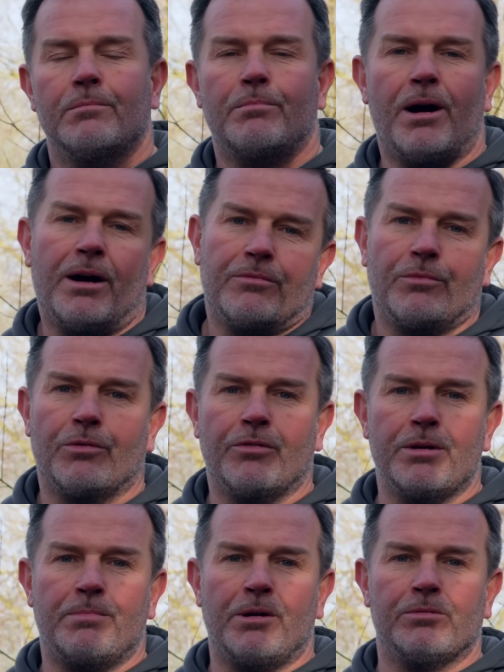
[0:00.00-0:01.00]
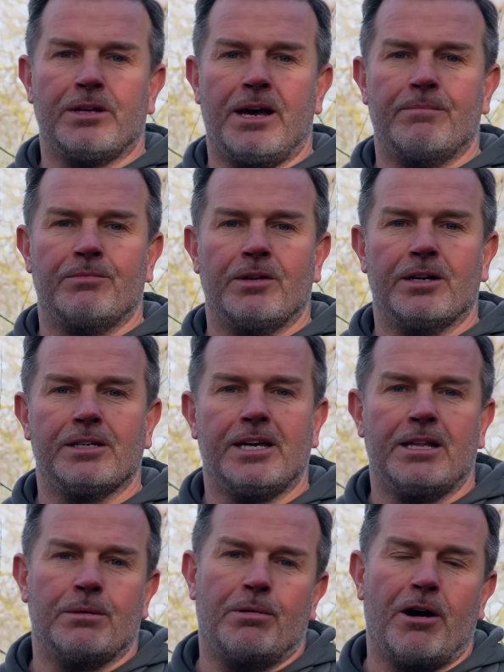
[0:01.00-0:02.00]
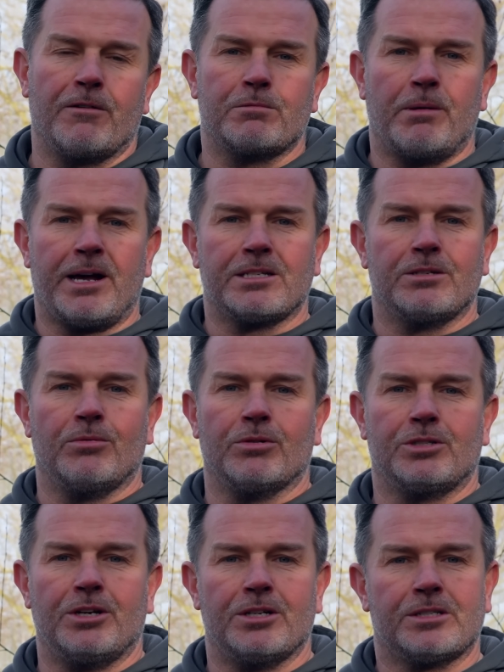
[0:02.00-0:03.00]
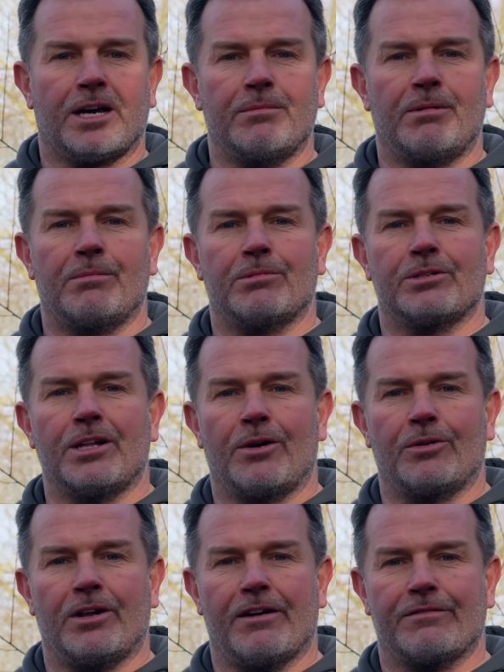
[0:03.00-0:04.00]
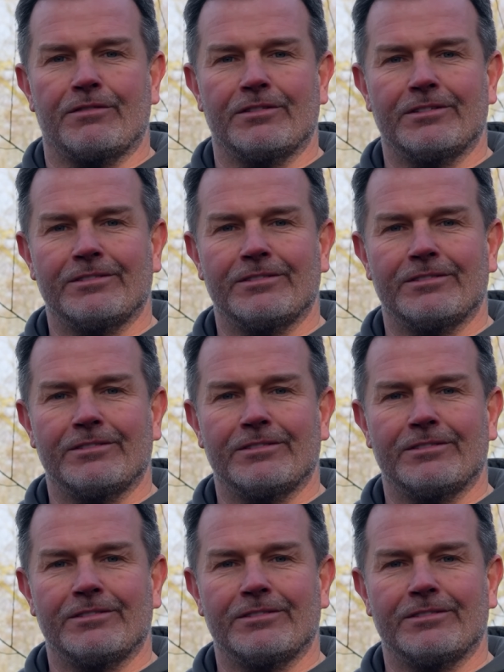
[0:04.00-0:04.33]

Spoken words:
but we'll rebuild them and get the paths back to what Churchgate members know and love.